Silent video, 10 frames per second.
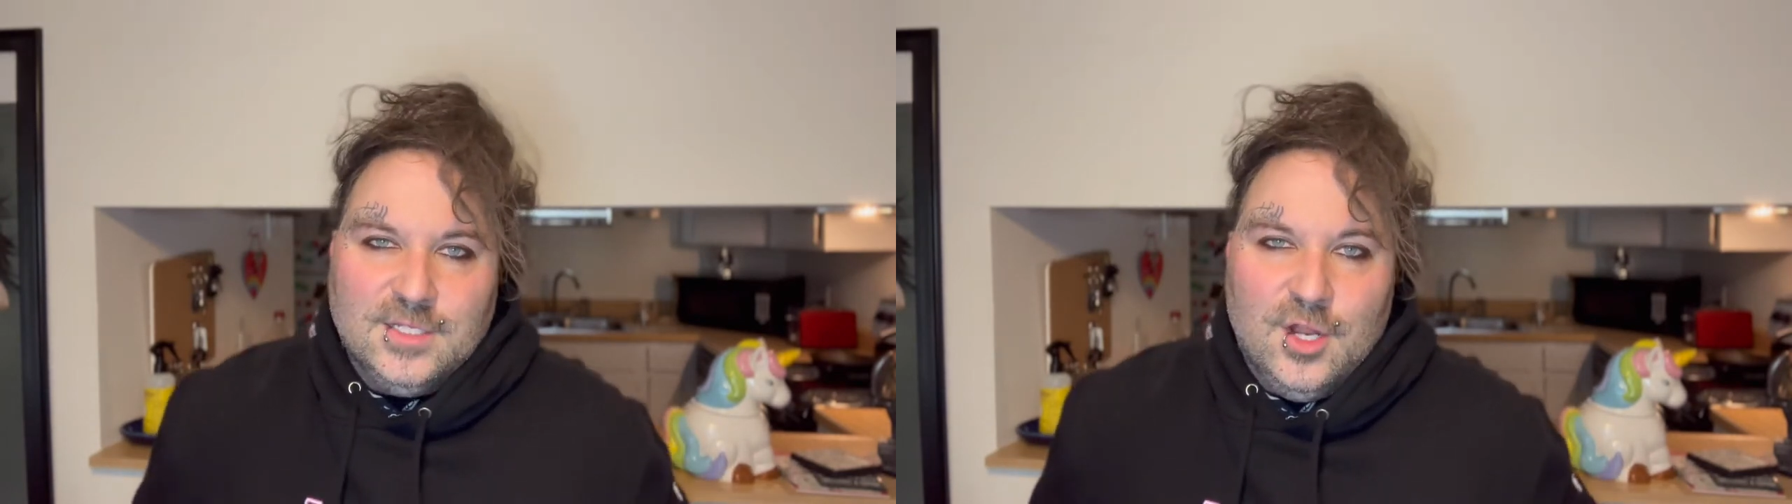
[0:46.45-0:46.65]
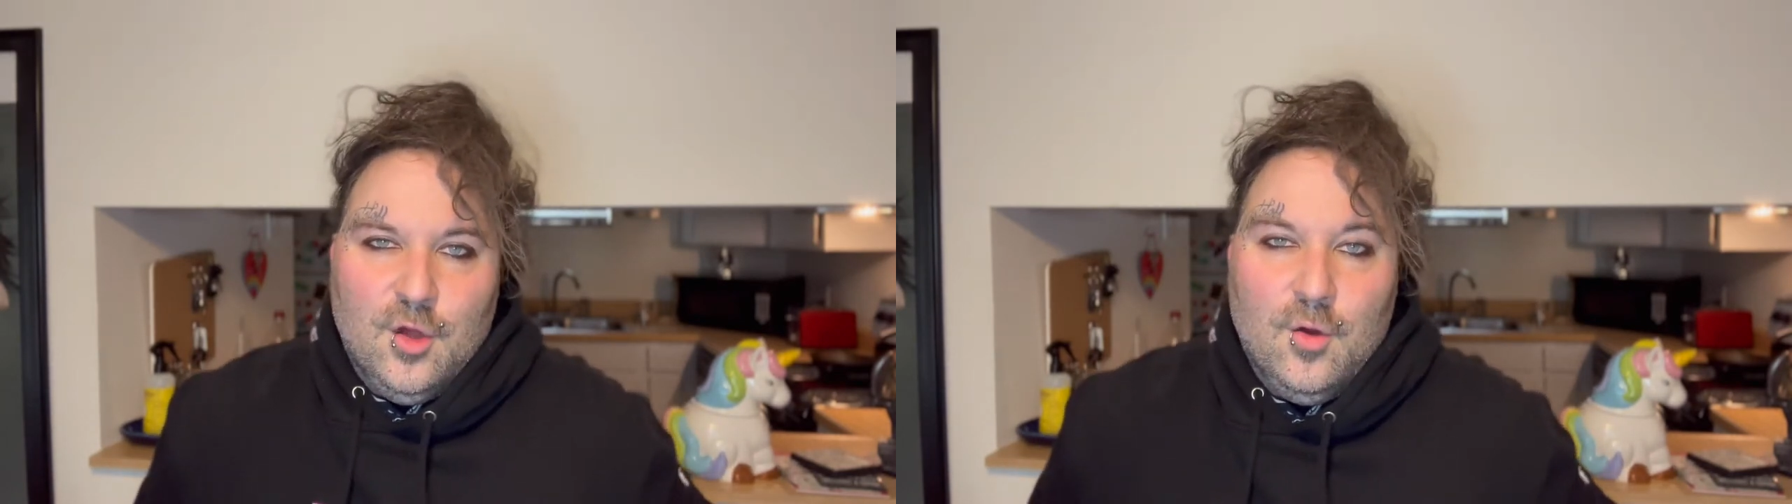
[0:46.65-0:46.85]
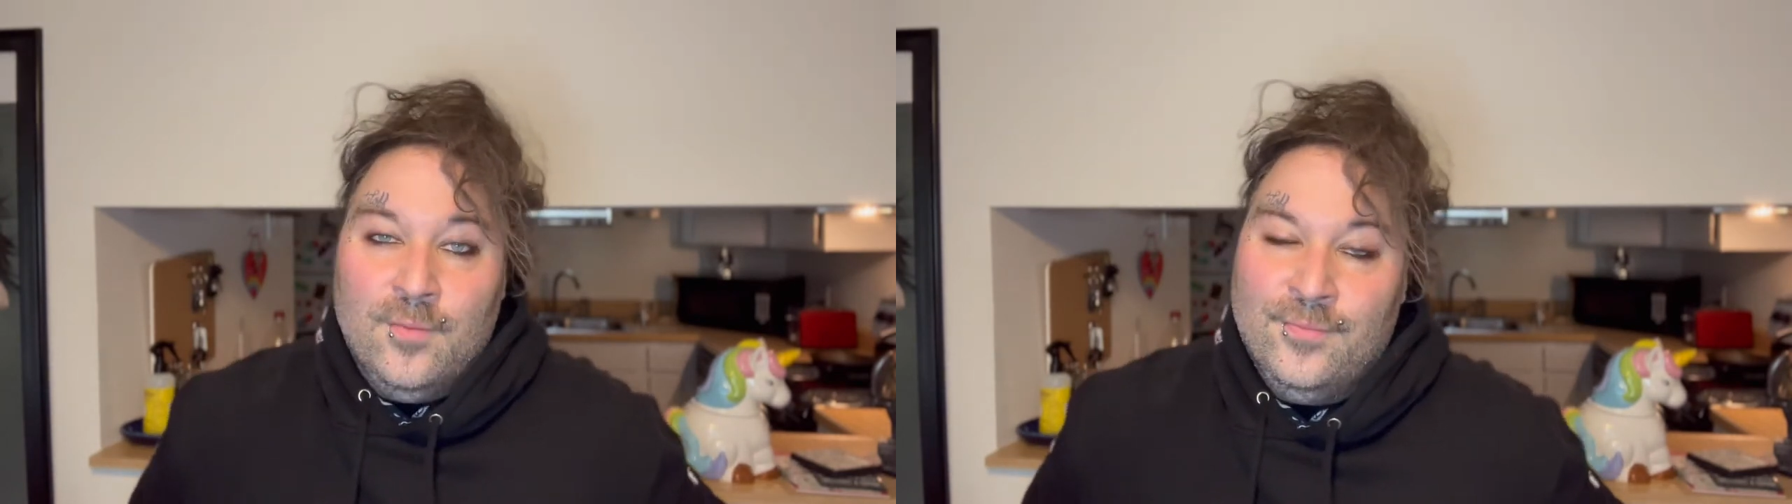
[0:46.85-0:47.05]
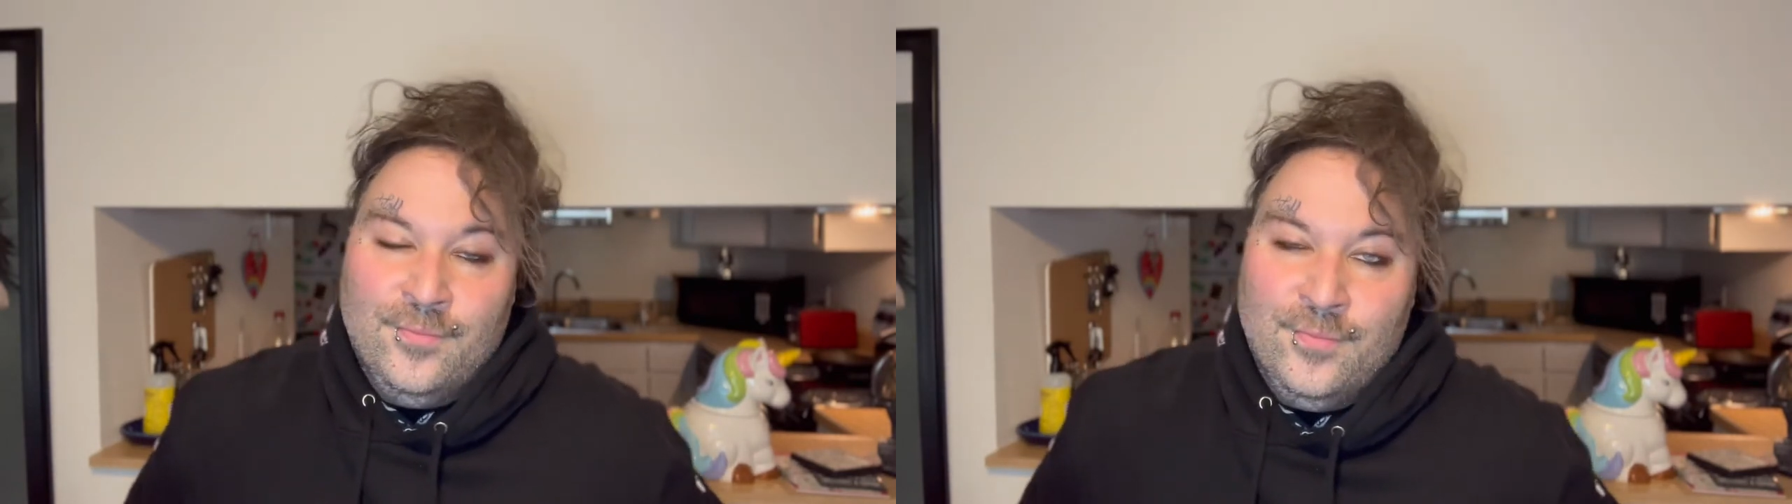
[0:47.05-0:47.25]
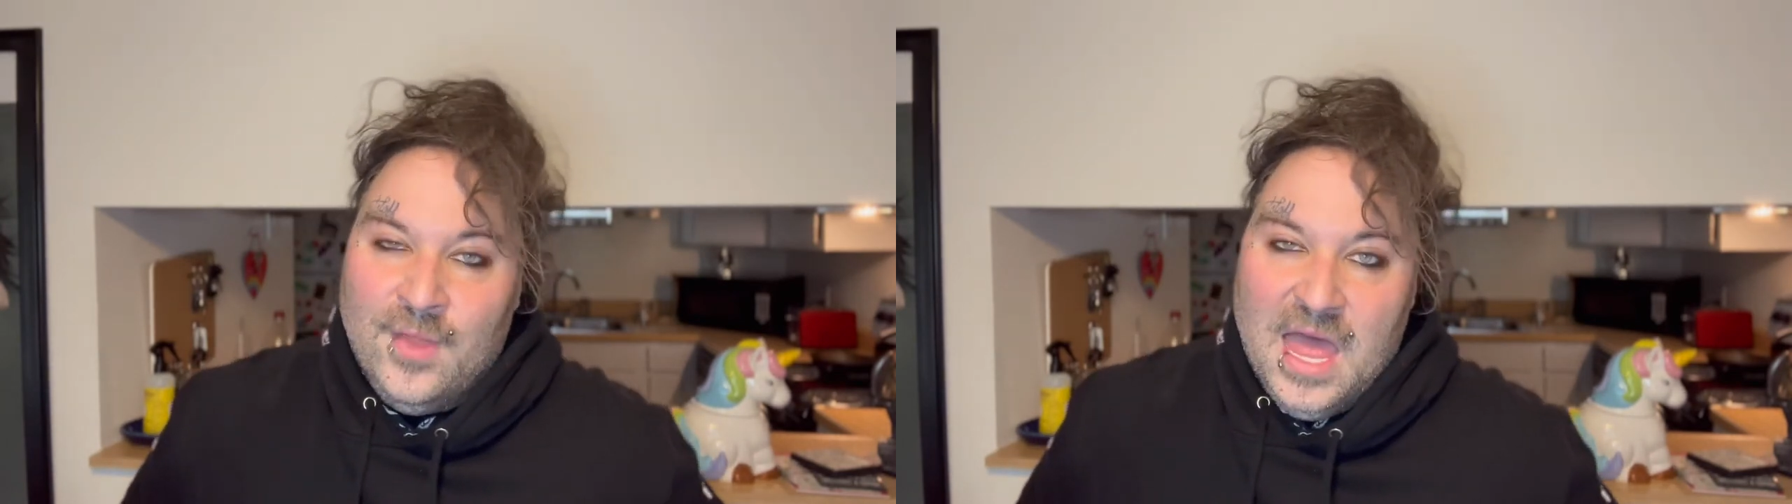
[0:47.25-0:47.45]
snow.
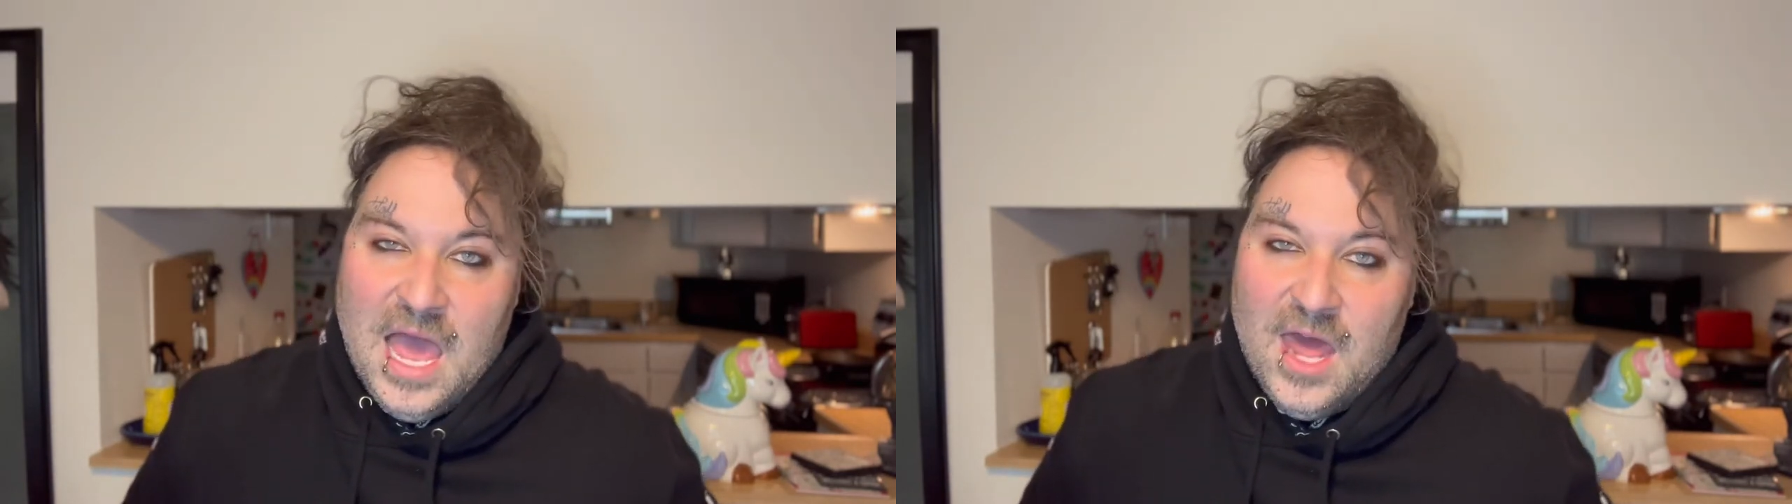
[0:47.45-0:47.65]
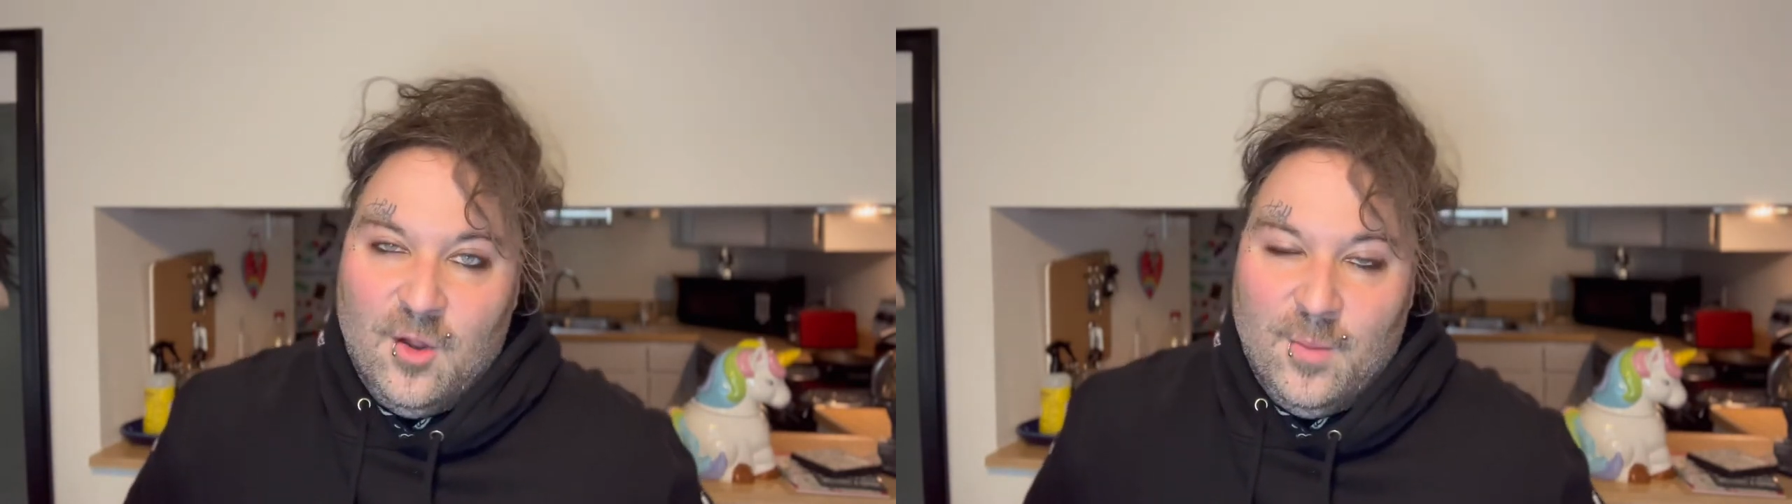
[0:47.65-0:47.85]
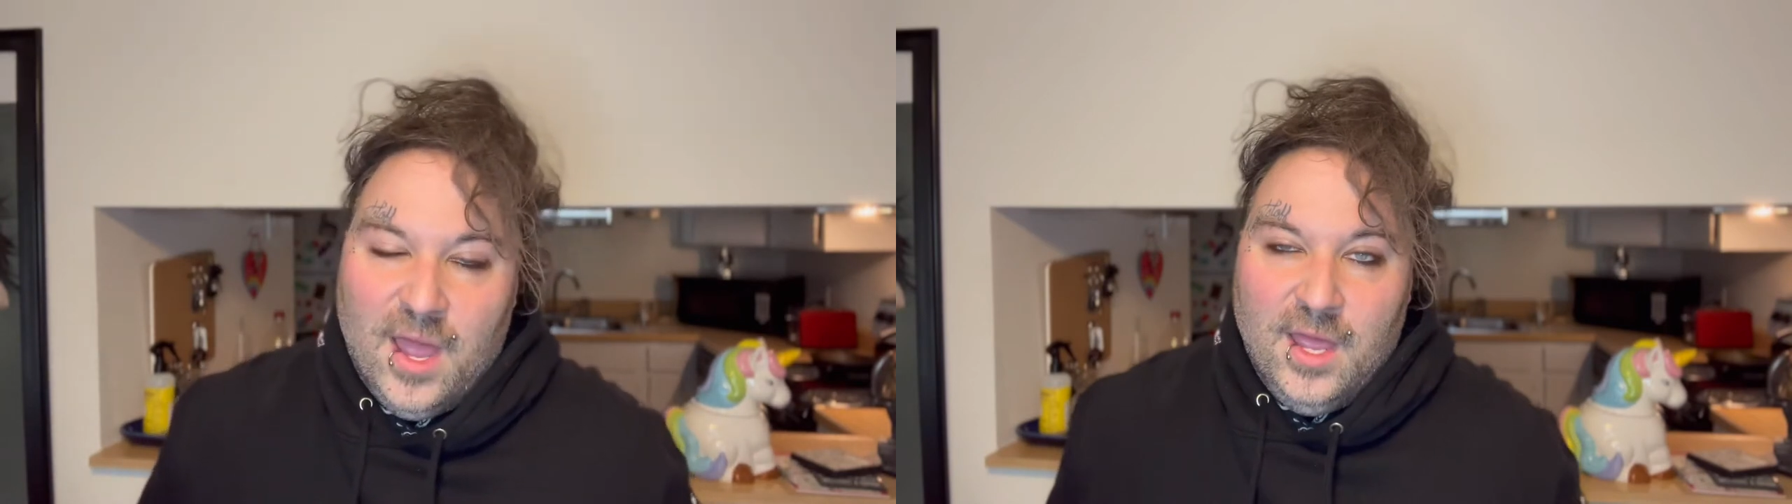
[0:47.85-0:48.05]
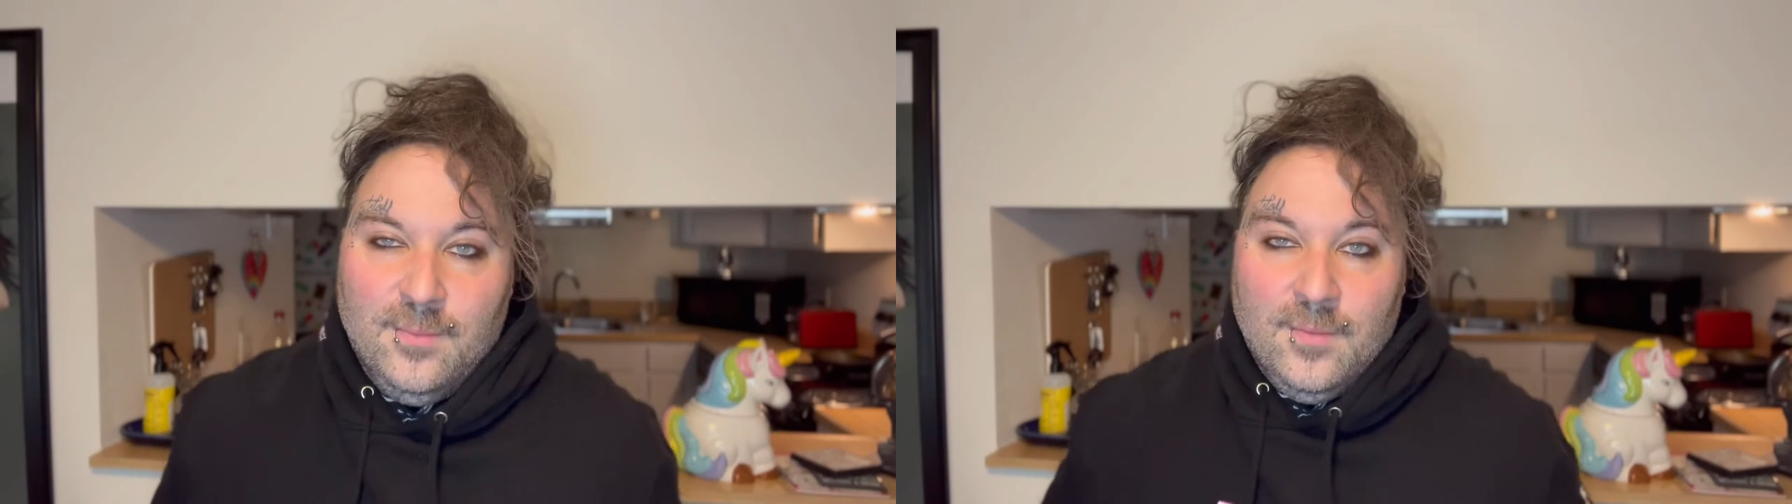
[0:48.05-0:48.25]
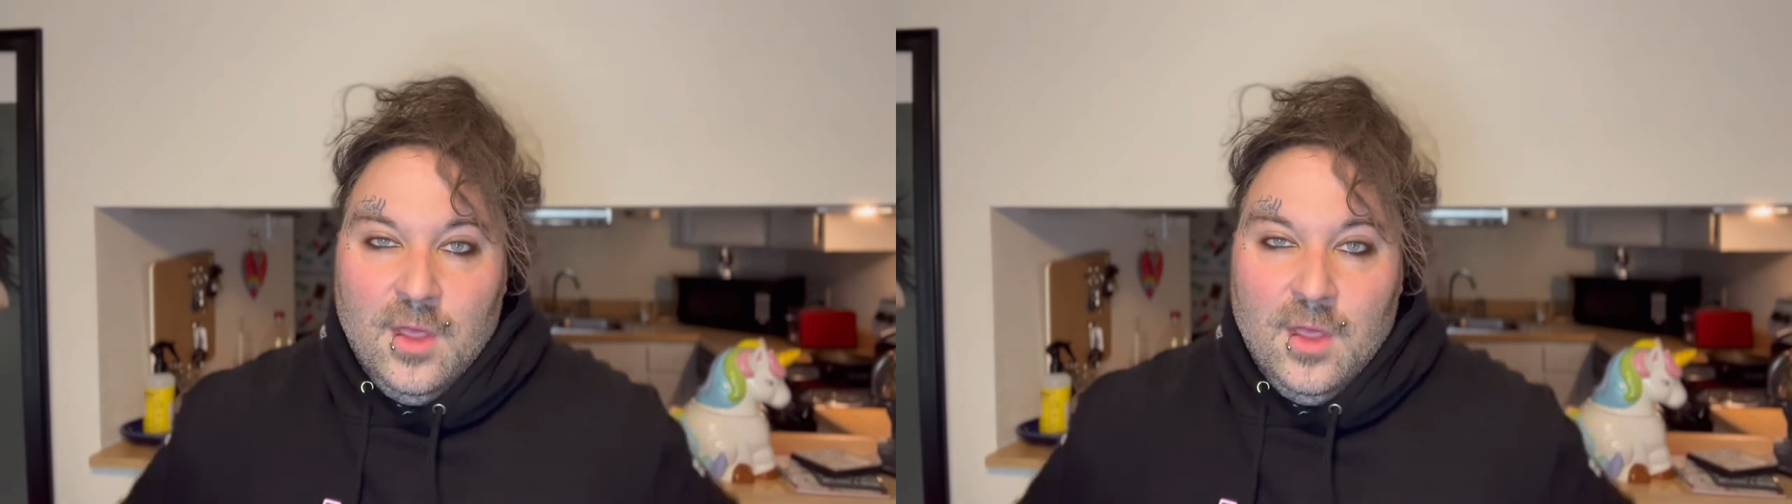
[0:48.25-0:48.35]
I don't buy it.